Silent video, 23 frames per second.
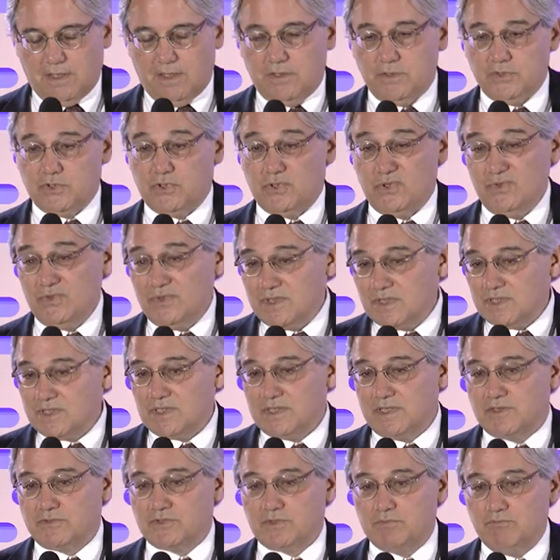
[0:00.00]
students,
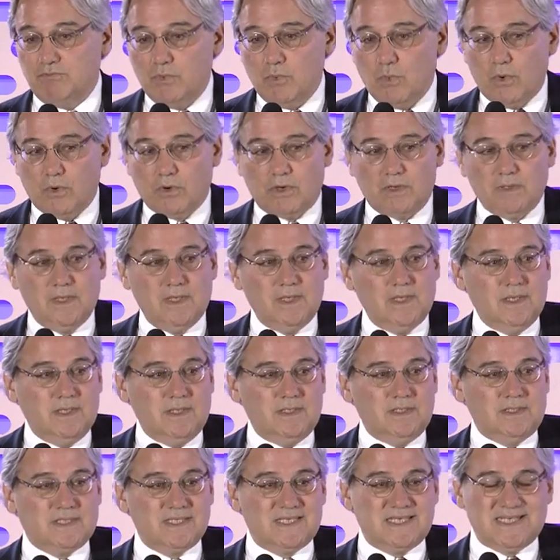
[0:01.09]
there's more
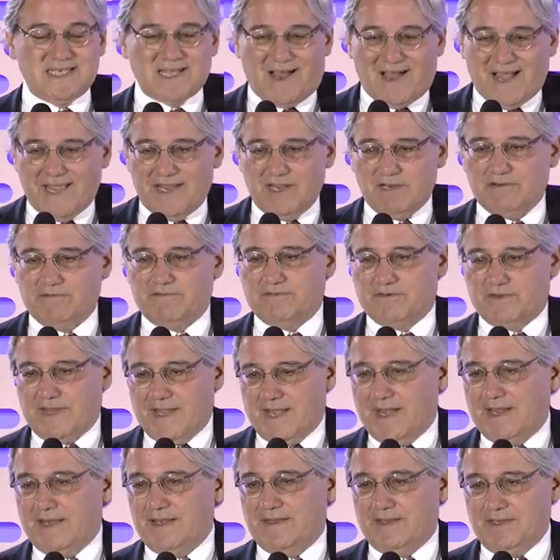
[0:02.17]
desire for
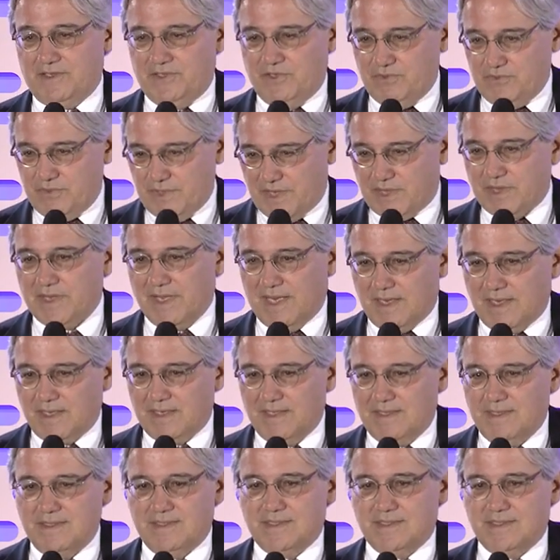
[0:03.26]
that than you would think.